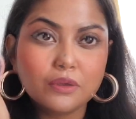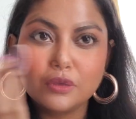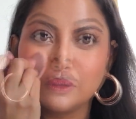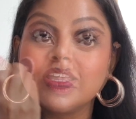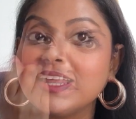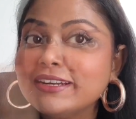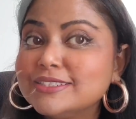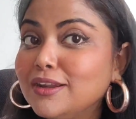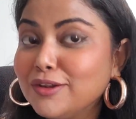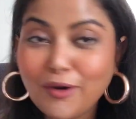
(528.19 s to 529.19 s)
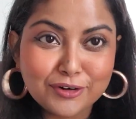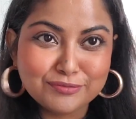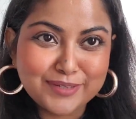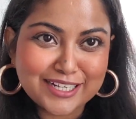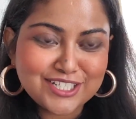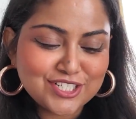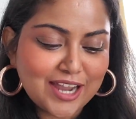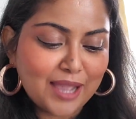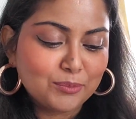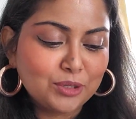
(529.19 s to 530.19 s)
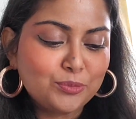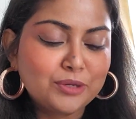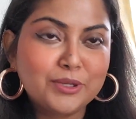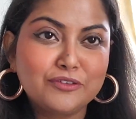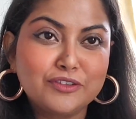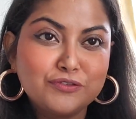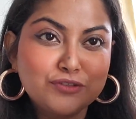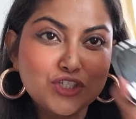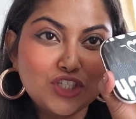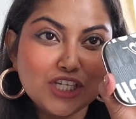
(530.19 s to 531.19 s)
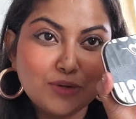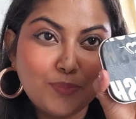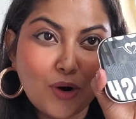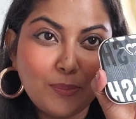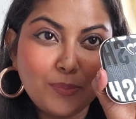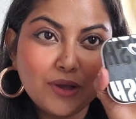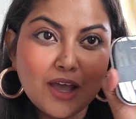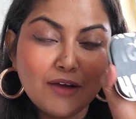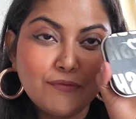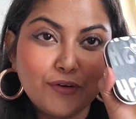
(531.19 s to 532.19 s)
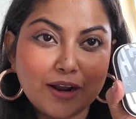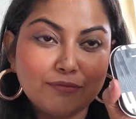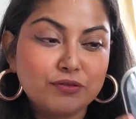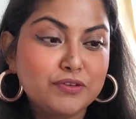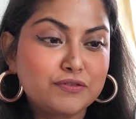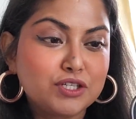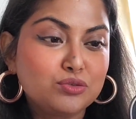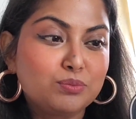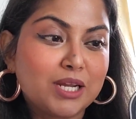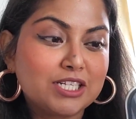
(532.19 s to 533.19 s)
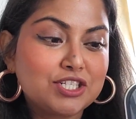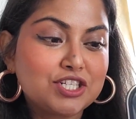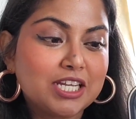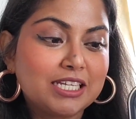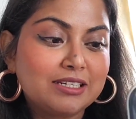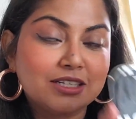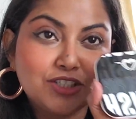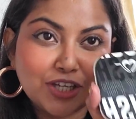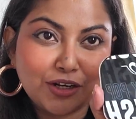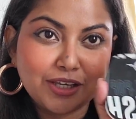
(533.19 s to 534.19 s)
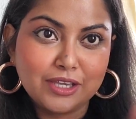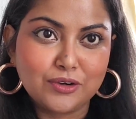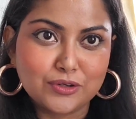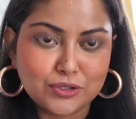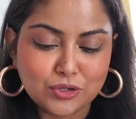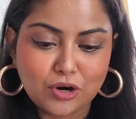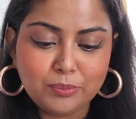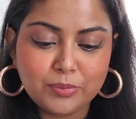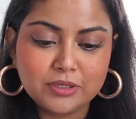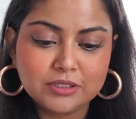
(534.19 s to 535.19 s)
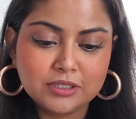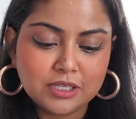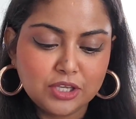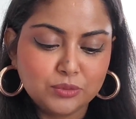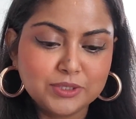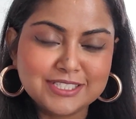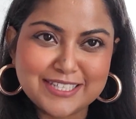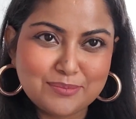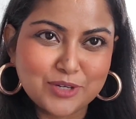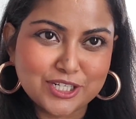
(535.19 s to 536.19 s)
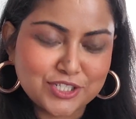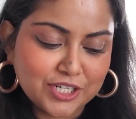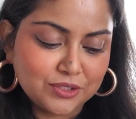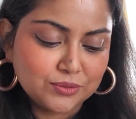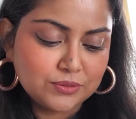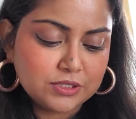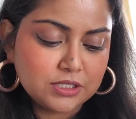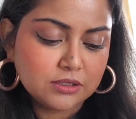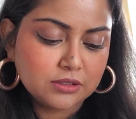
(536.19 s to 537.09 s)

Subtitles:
Okay, that is a lot of blush. I'm going to put a bit of the Cheek Pop Forever 52 blush in Cherry Cake on top with the same brush I used.